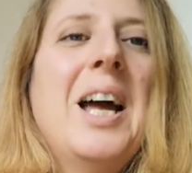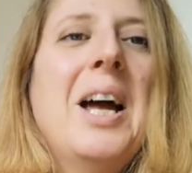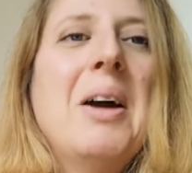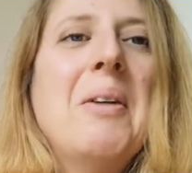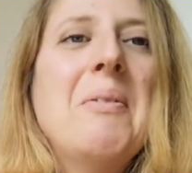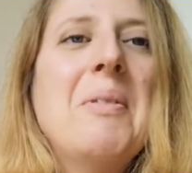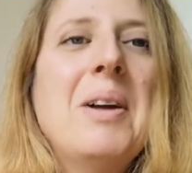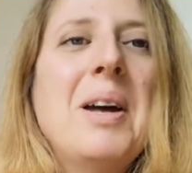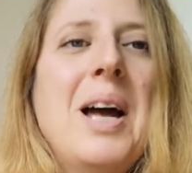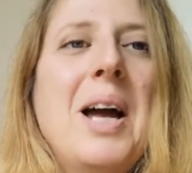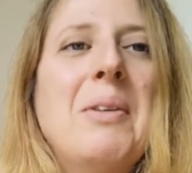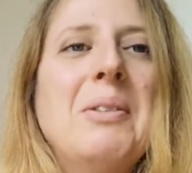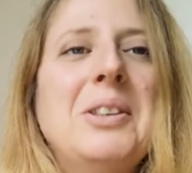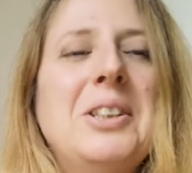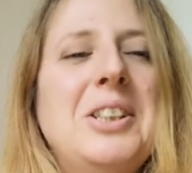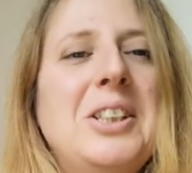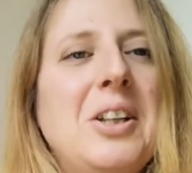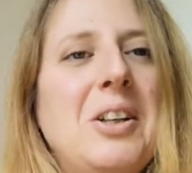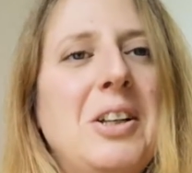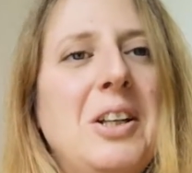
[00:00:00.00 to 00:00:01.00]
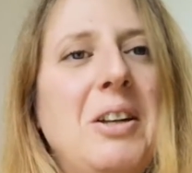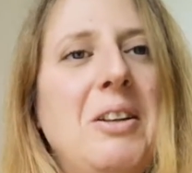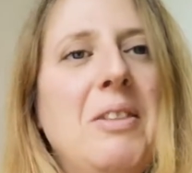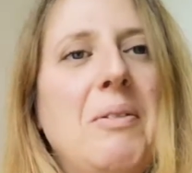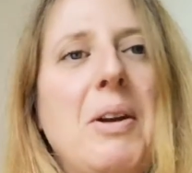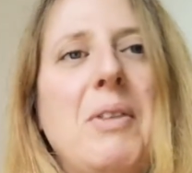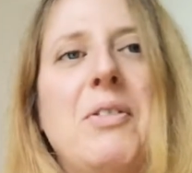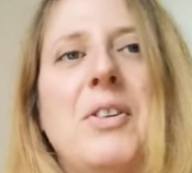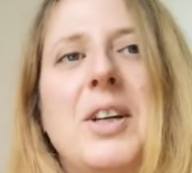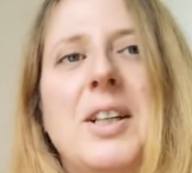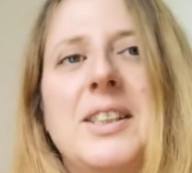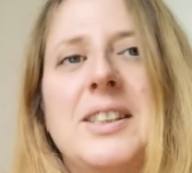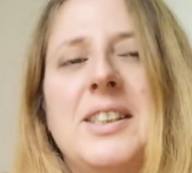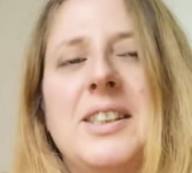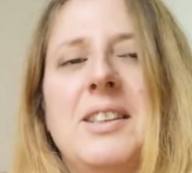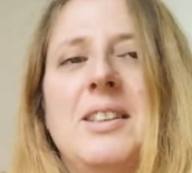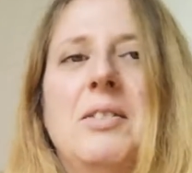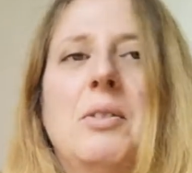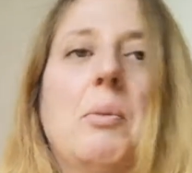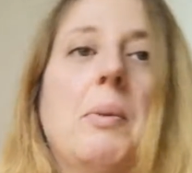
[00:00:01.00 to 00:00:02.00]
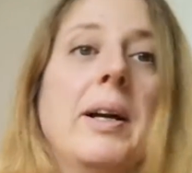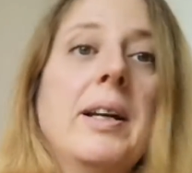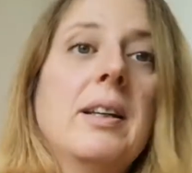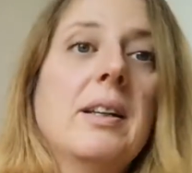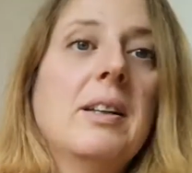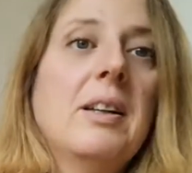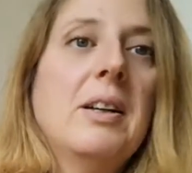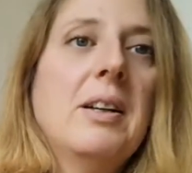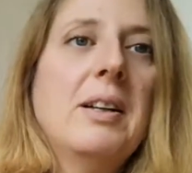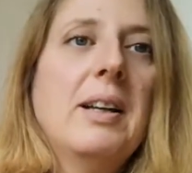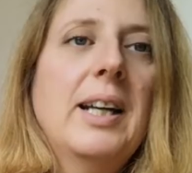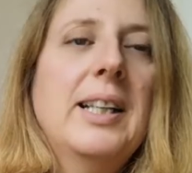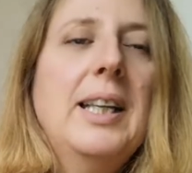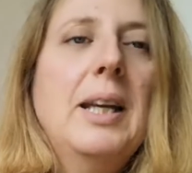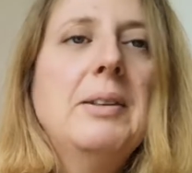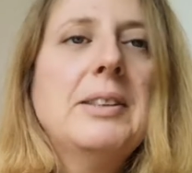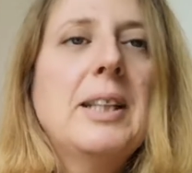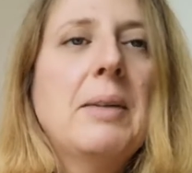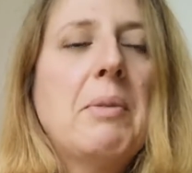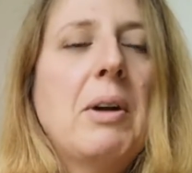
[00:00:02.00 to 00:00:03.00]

I will show you I keep